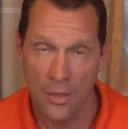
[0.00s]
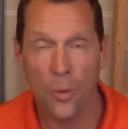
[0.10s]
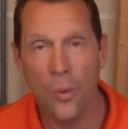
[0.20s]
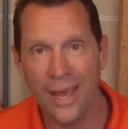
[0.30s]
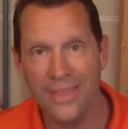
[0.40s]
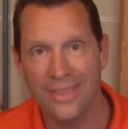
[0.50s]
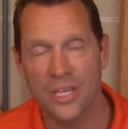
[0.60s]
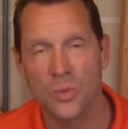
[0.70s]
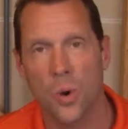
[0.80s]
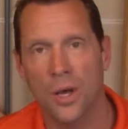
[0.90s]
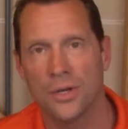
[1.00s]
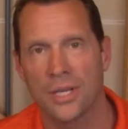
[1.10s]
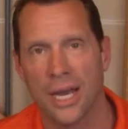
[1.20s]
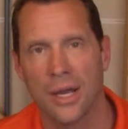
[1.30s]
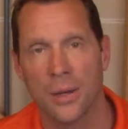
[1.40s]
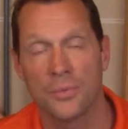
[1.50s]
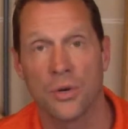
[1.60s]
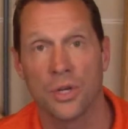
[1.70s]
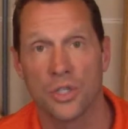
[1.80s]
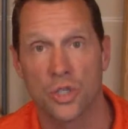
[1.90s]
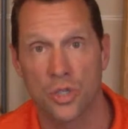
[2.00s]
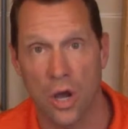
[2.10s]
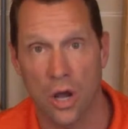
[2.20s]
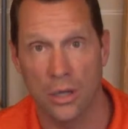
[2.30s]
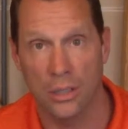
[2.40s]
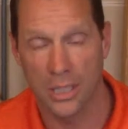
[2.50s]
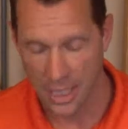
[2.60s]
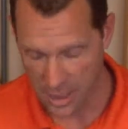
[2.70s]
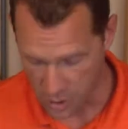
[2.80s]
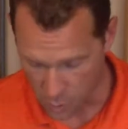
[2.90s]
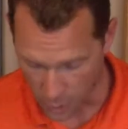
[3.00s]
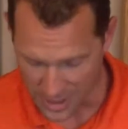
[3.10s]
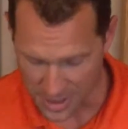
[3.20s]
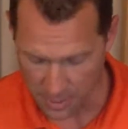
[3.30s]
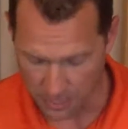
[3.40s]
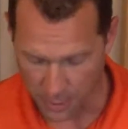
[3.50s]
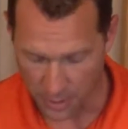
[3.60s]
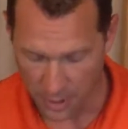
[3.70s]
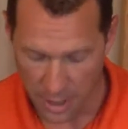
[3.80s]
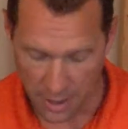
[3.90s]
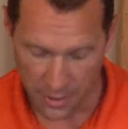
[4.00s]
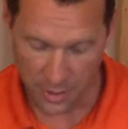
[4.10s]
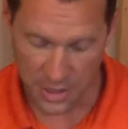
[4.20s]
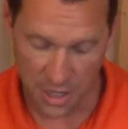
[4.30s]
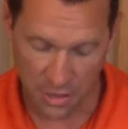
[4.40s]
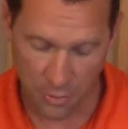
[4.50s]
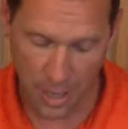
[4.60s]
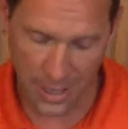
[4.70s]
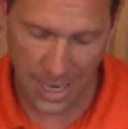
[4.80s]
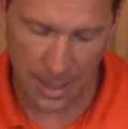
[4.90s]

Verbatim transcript: The way that these watertight hubs are installed is quite simple. There is a threaded